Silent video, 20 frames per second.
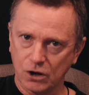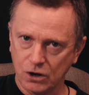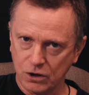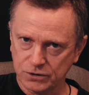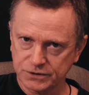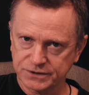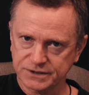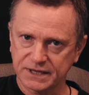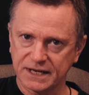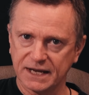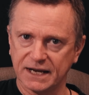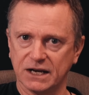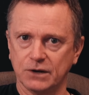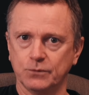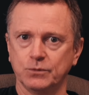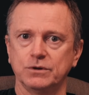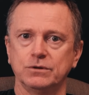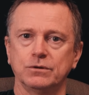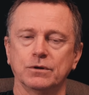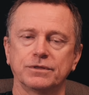
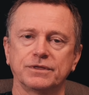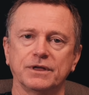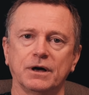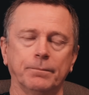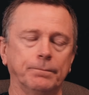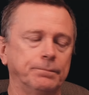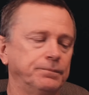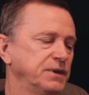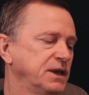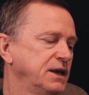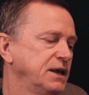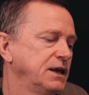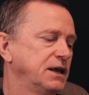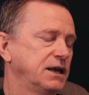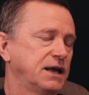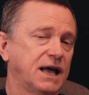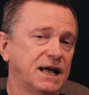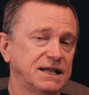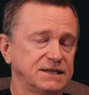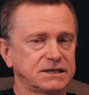alternating with your thumb
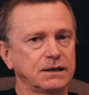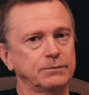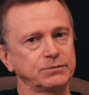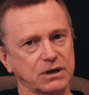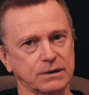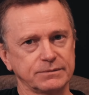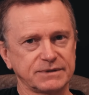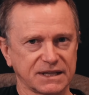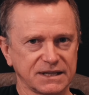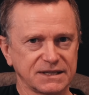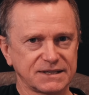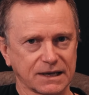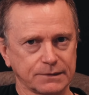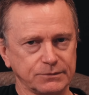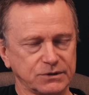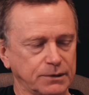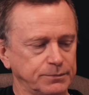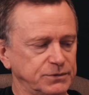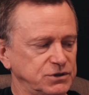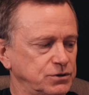and sometimes at the
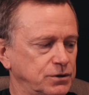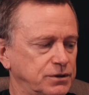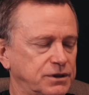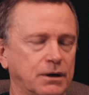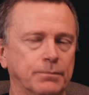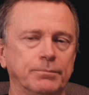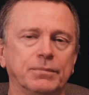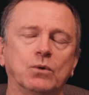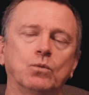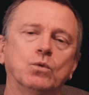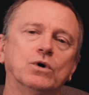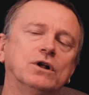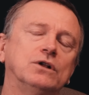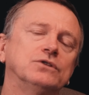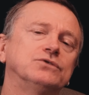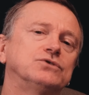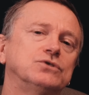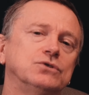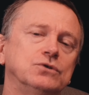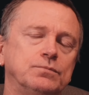same time as your thumb. But what
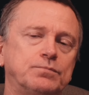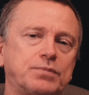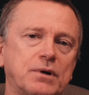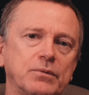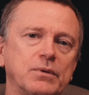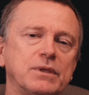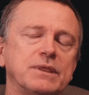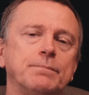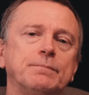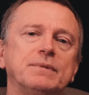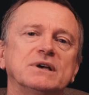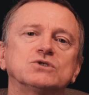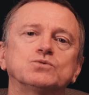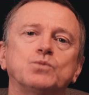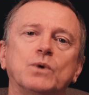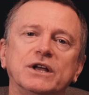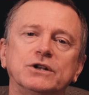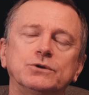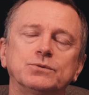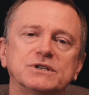I'll do, probably the best
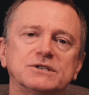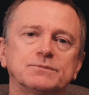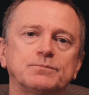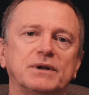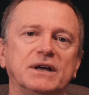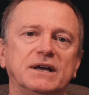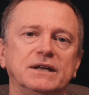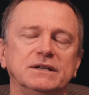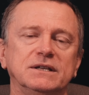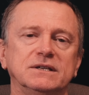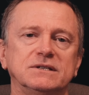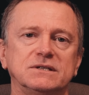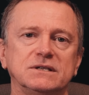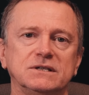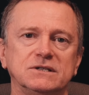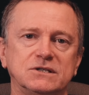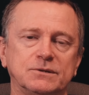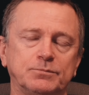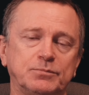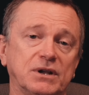way to explain this
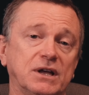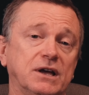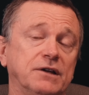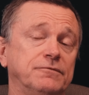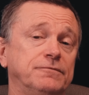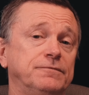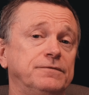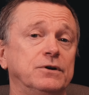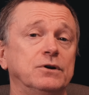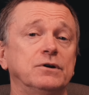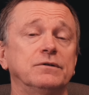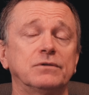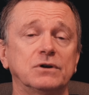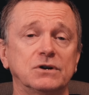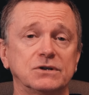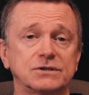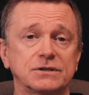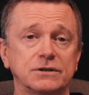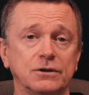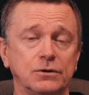is to play it very,
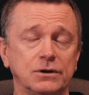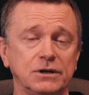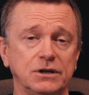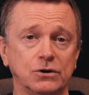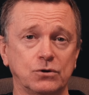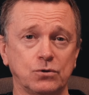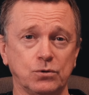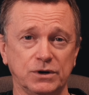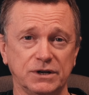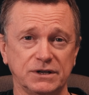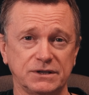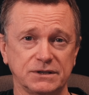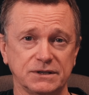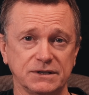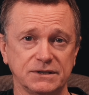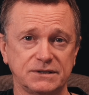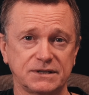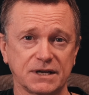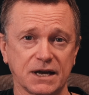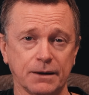very slowly according to
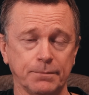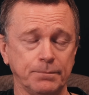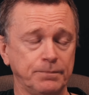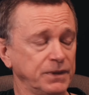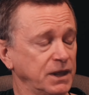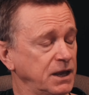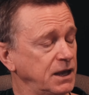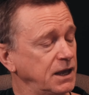this tab